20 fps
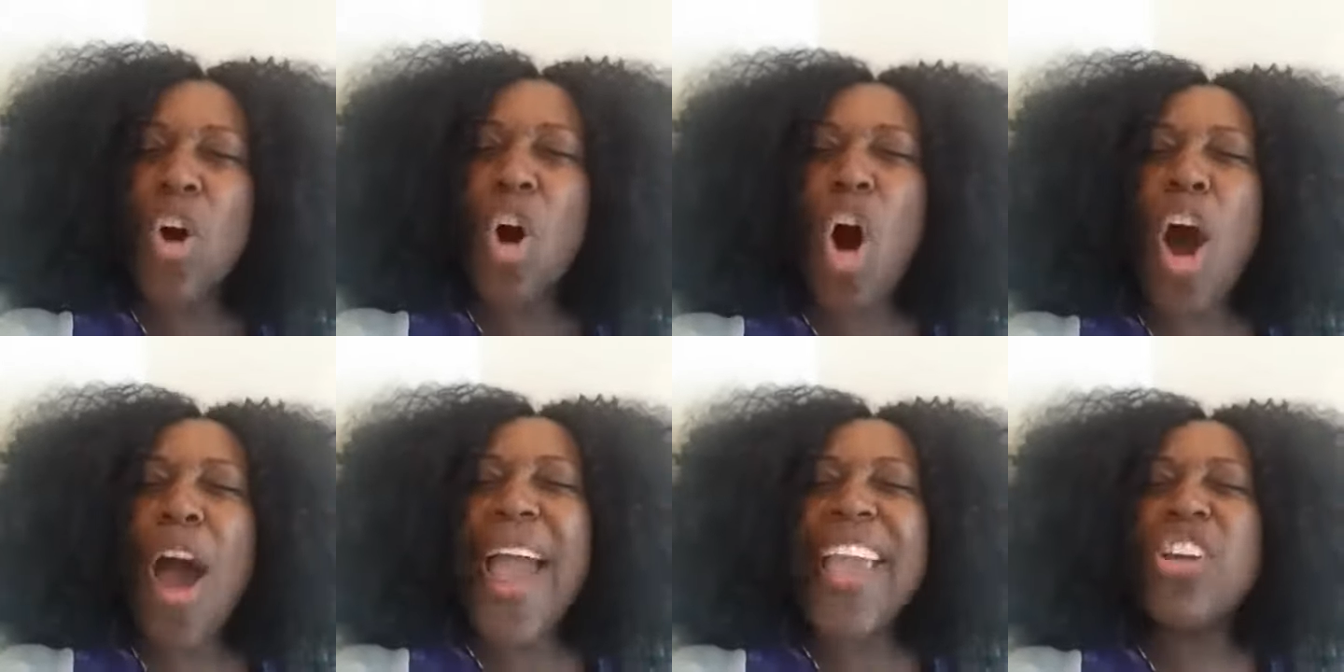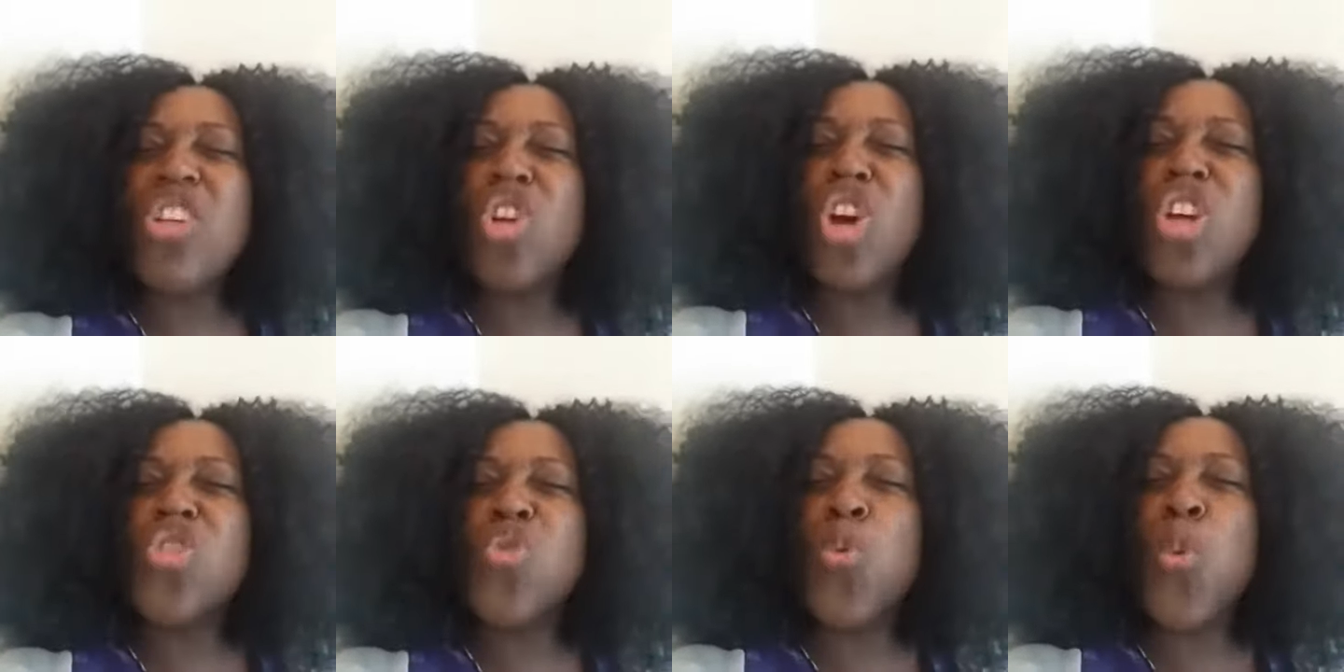Or are you
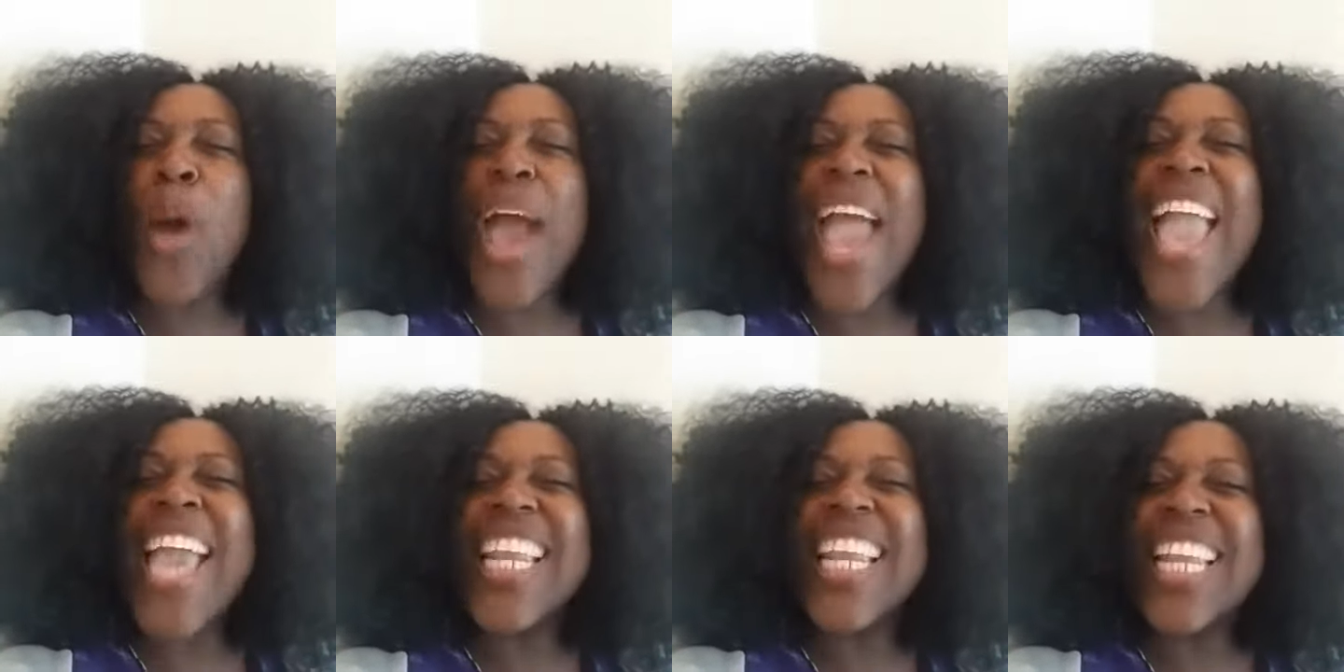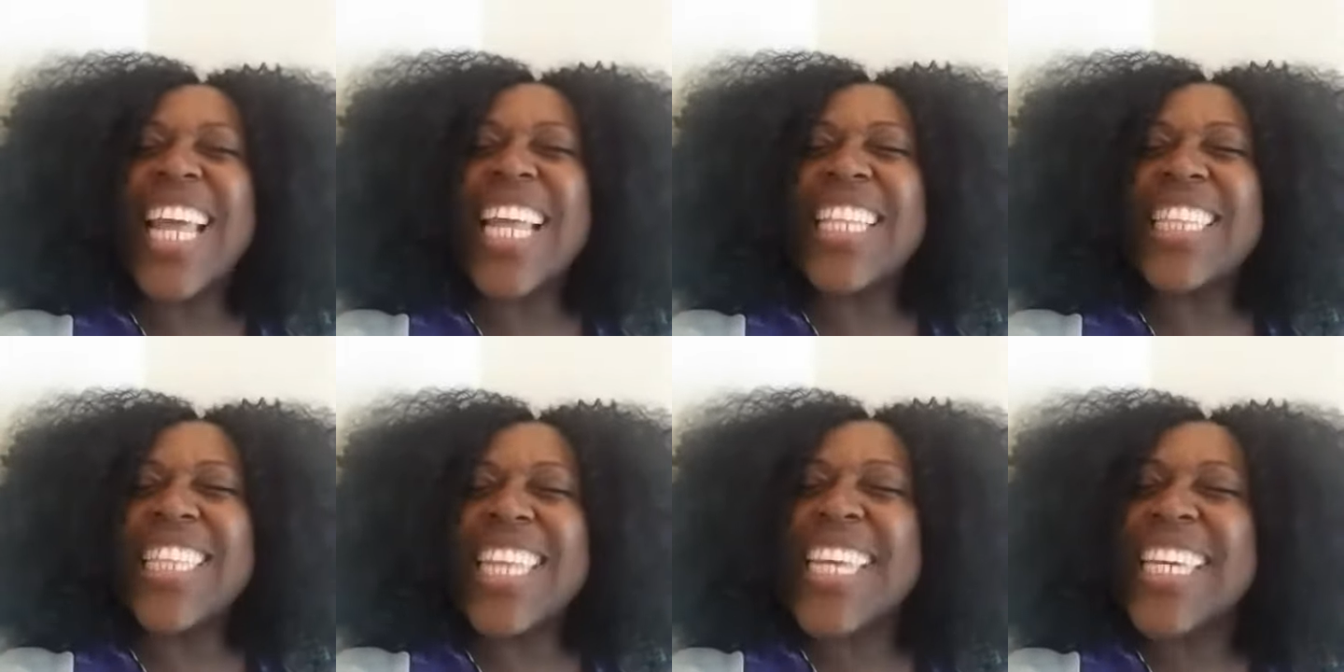just waiting
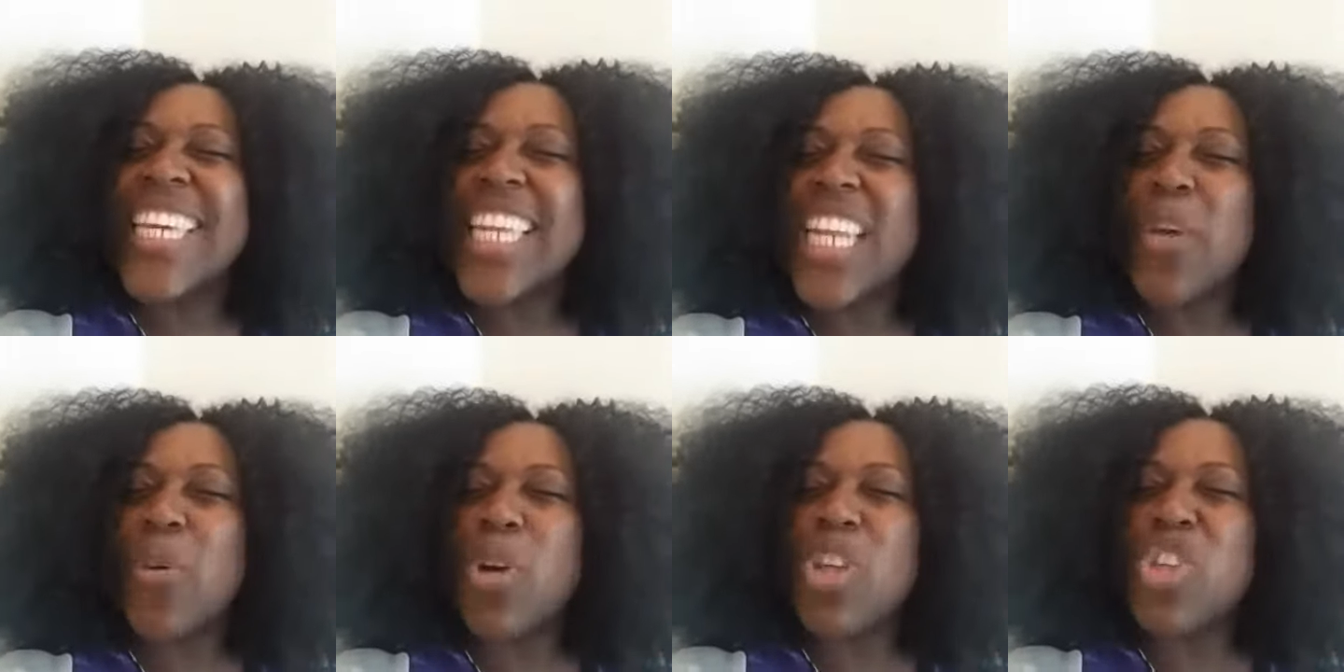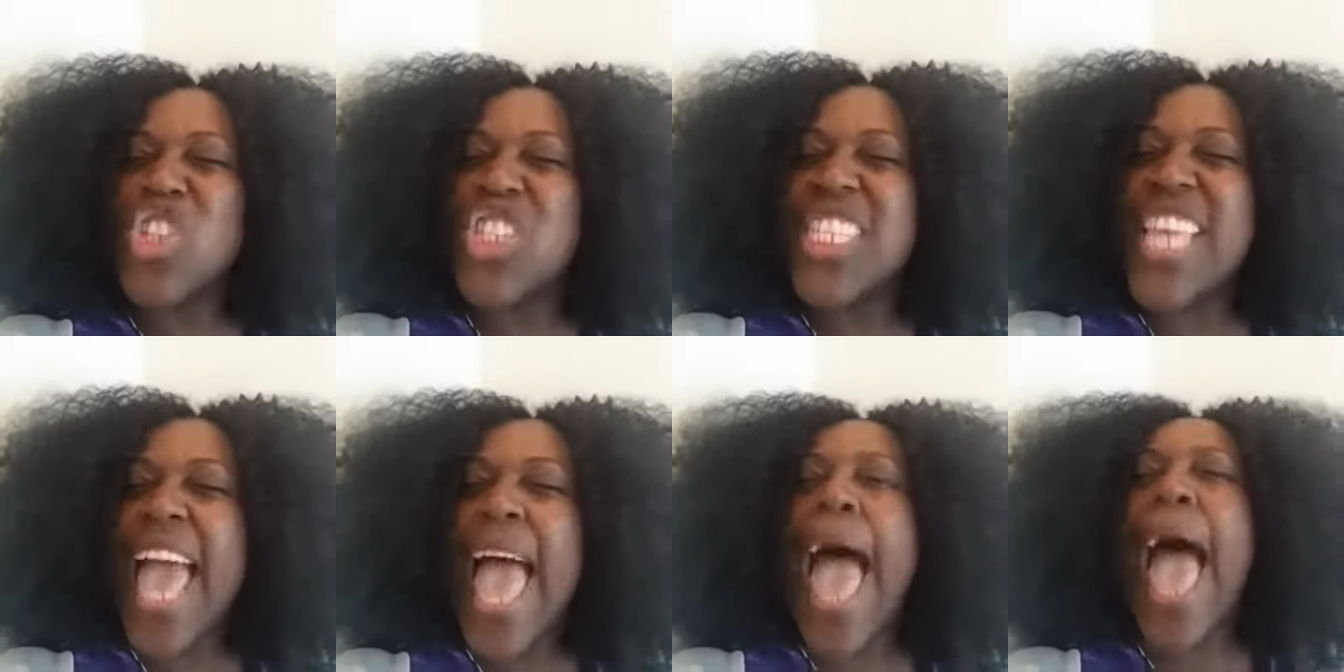and thinking it will
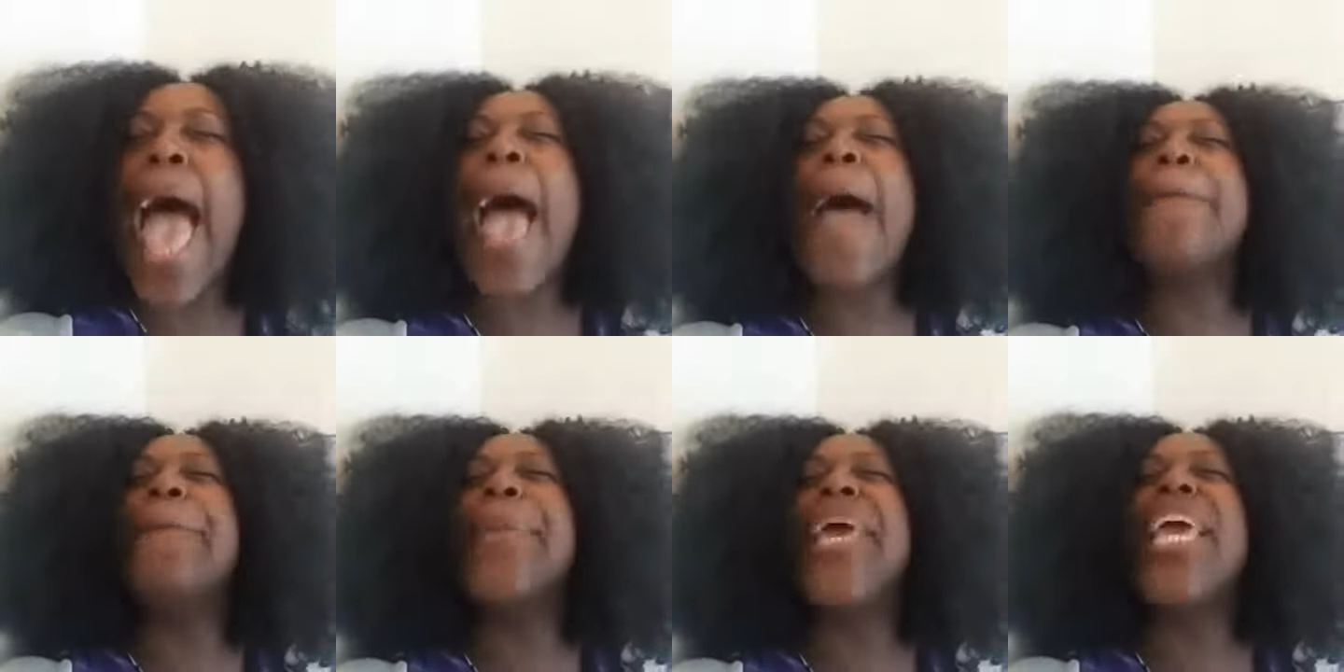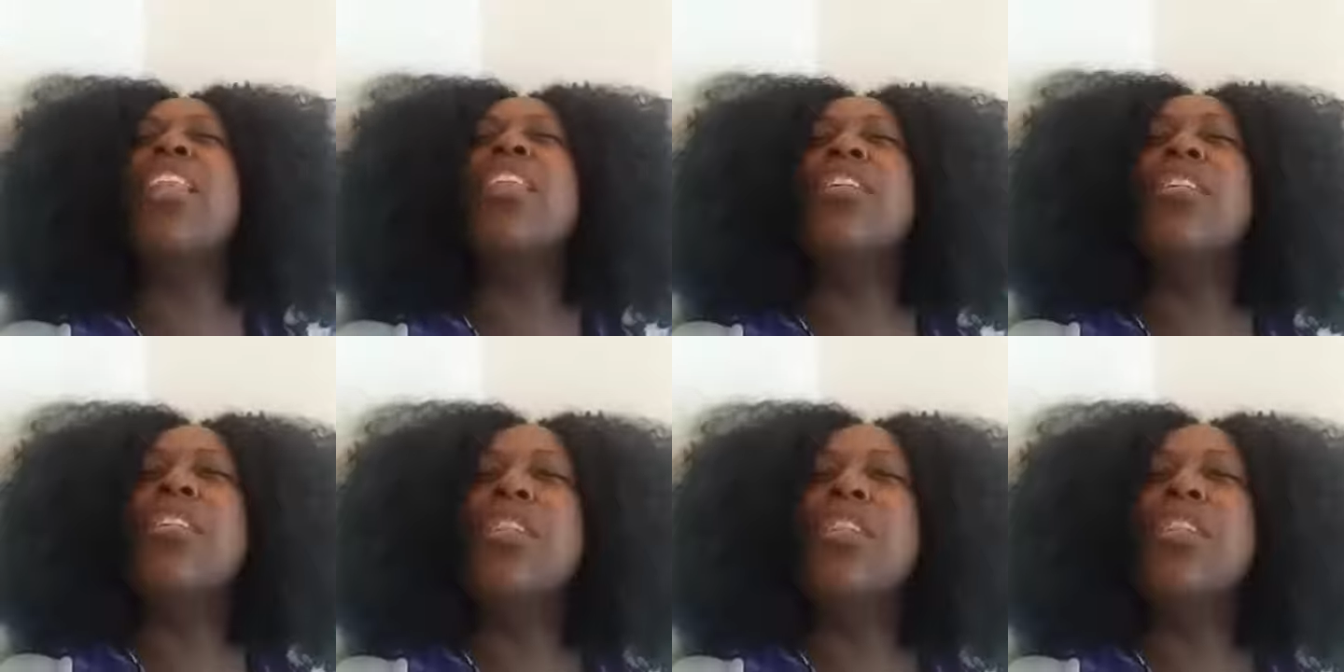just happen?